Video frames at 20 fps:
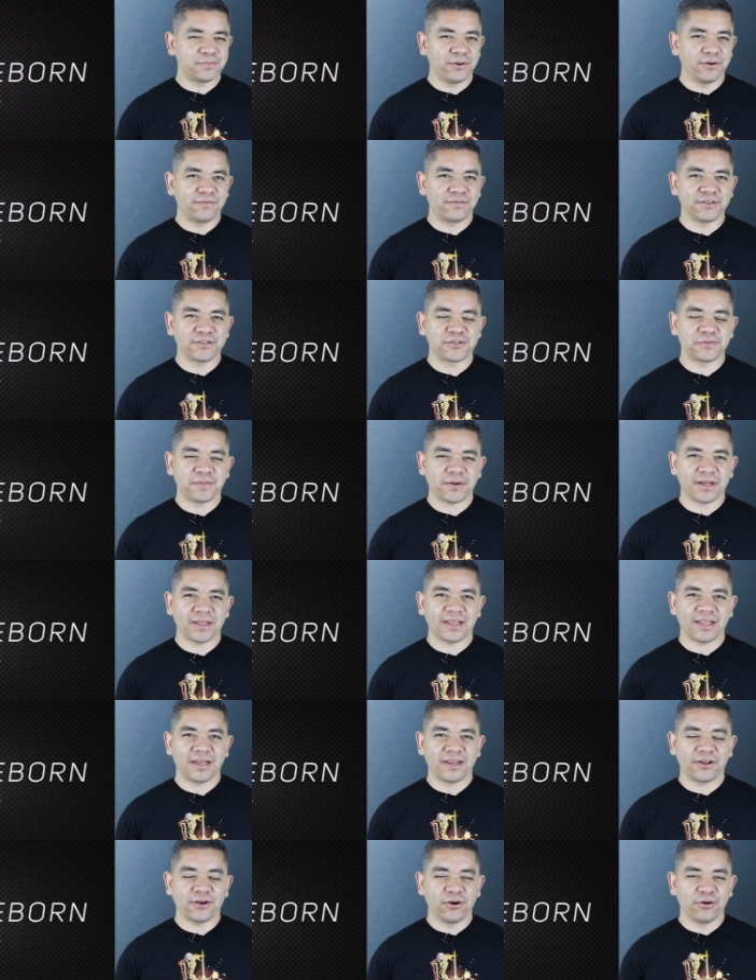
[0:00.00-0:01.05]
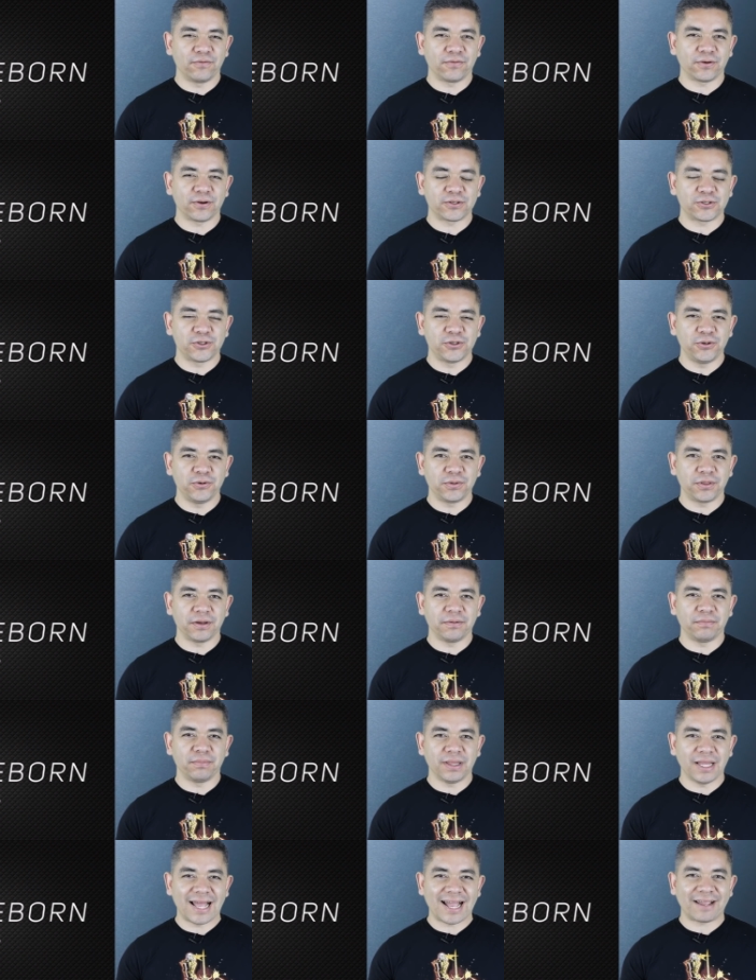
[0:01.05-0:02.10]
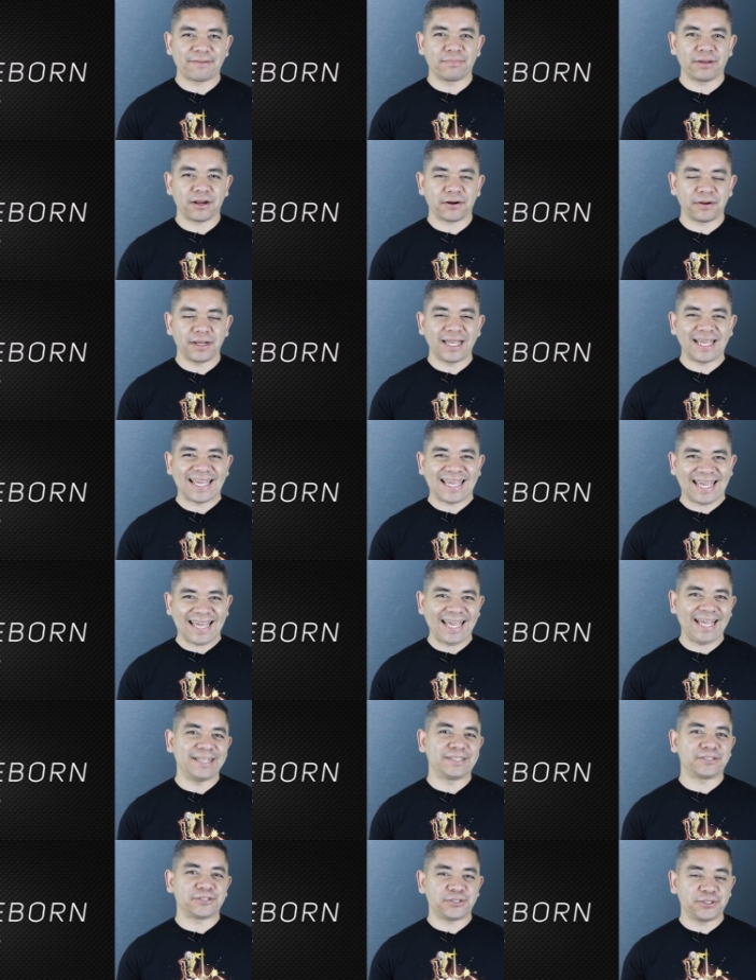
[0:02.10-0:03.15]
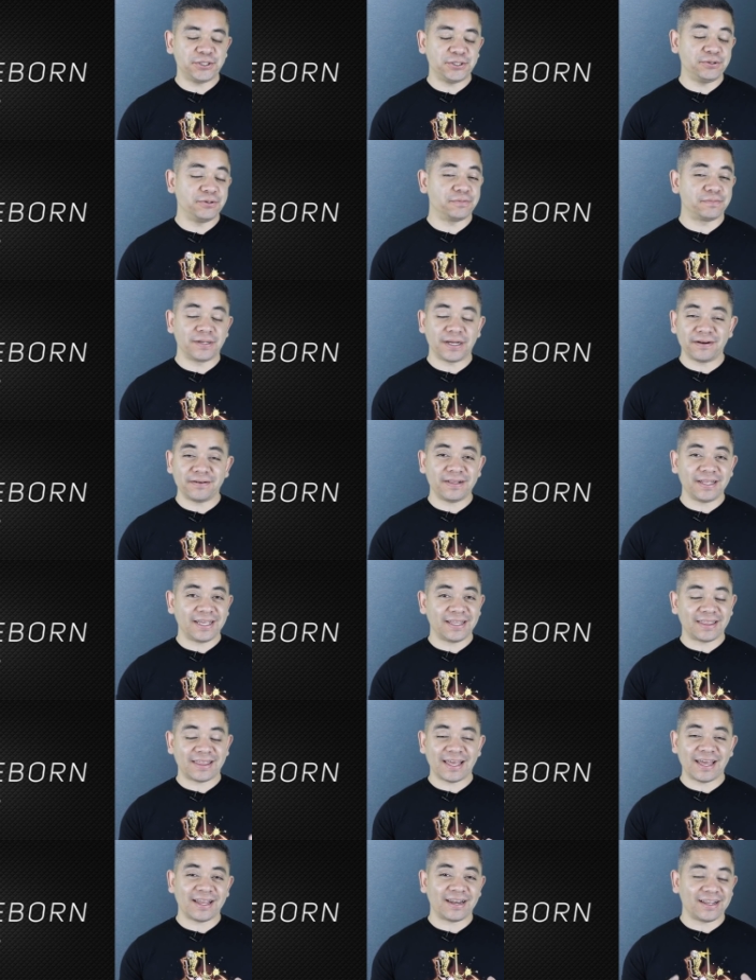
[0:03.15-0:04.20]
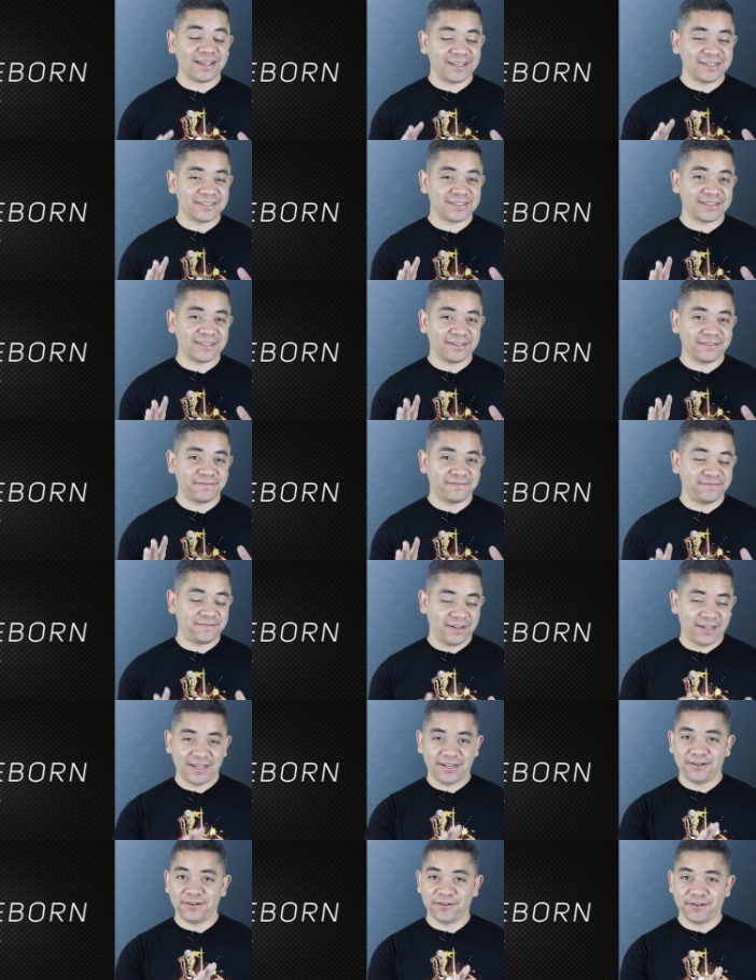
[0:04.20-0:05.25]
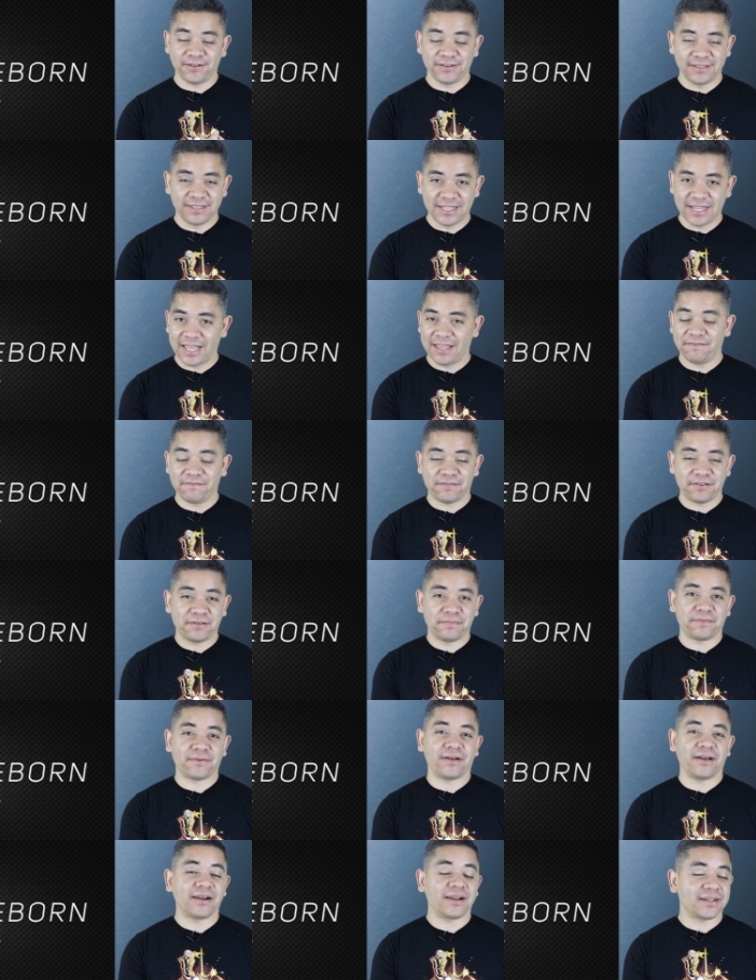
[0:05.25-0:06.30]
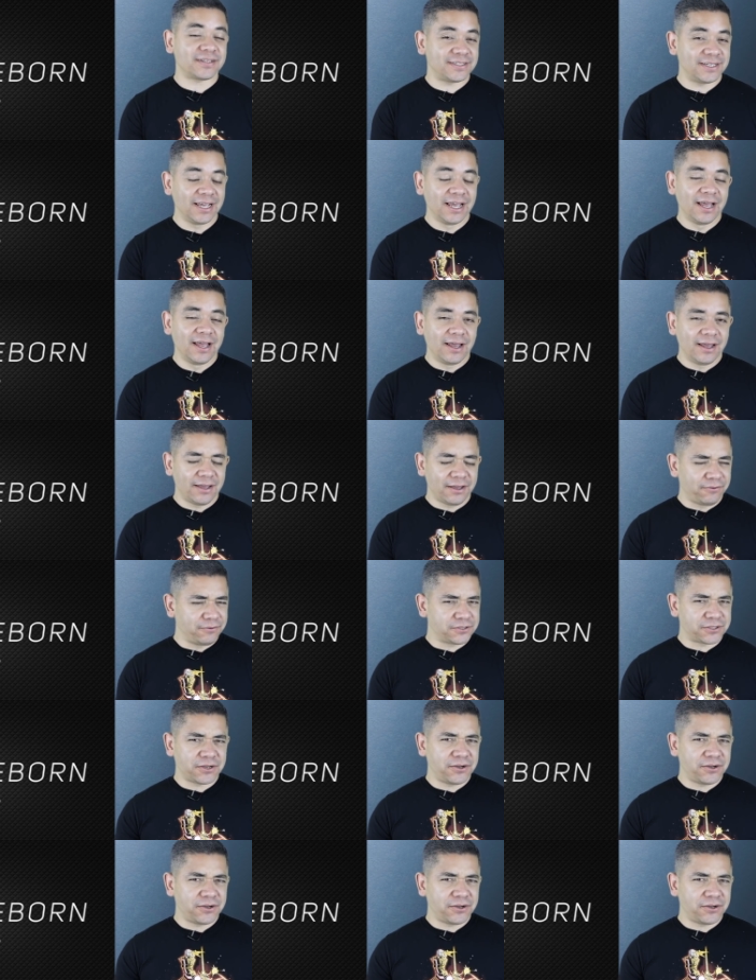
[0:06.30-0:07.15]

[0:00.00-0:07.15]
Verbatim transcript: move the spotlight over to the BlackBerry Key 2. Apparently that is the final name for the product. It was